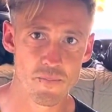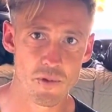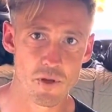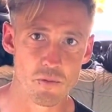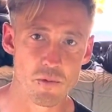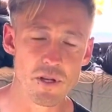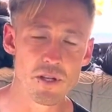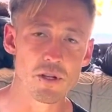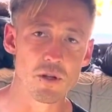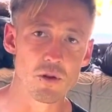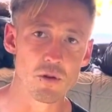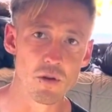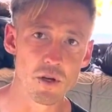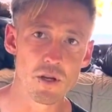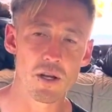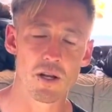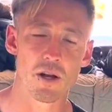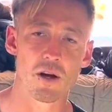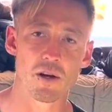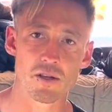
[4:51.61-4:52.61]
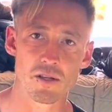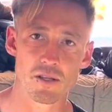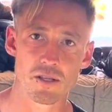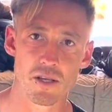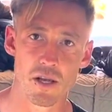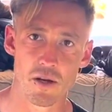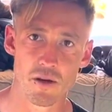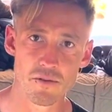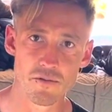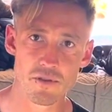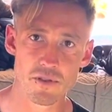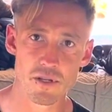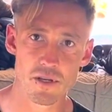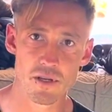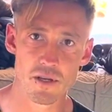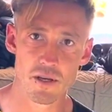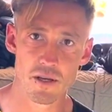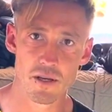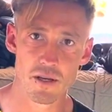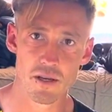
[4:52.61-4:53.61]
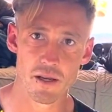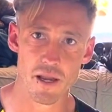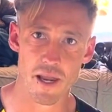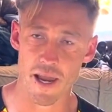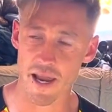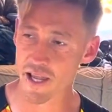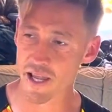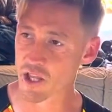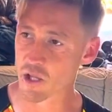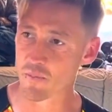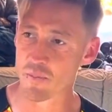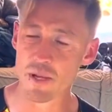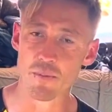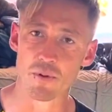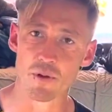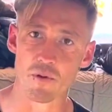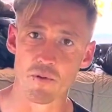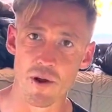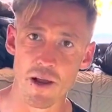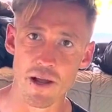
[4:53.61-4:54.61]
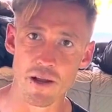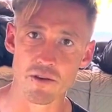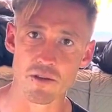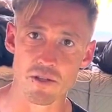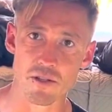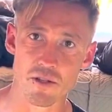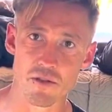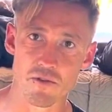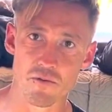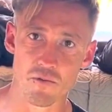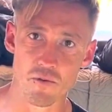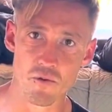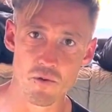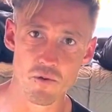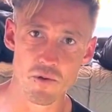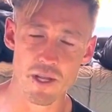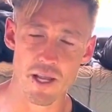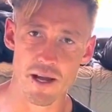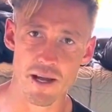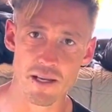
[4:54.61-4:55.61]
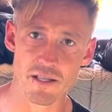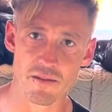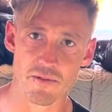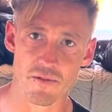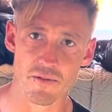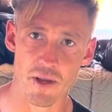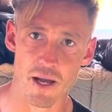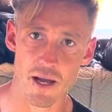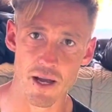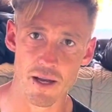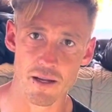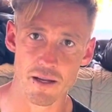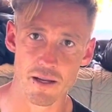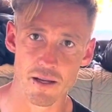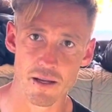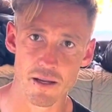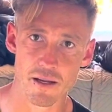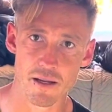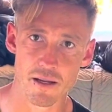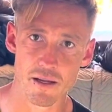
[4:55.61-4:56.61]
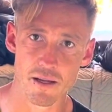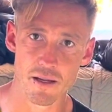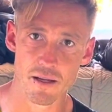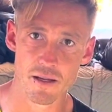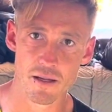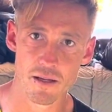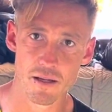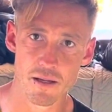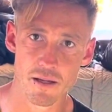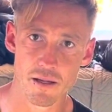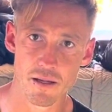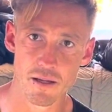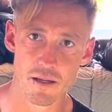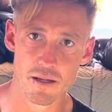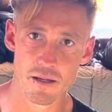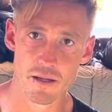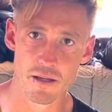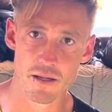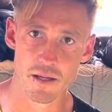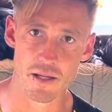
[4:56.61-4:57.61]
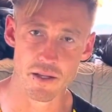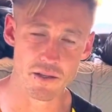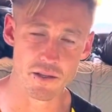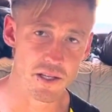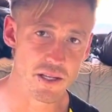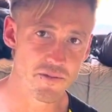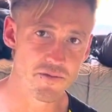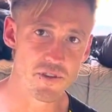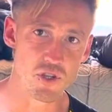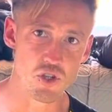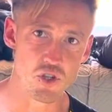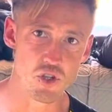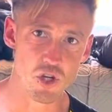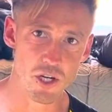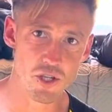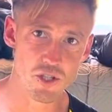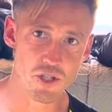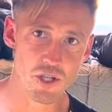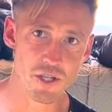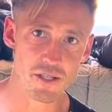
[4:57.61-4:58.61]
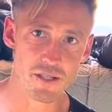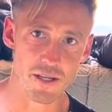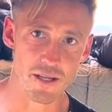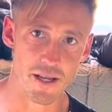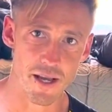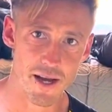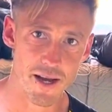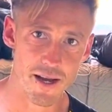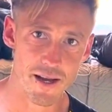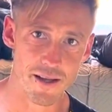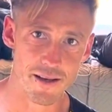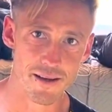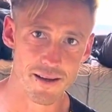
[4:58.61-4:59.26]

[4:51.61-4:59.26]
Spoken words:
We need to look at ourselves and the people around us through the eyes of God and leave the judging to God.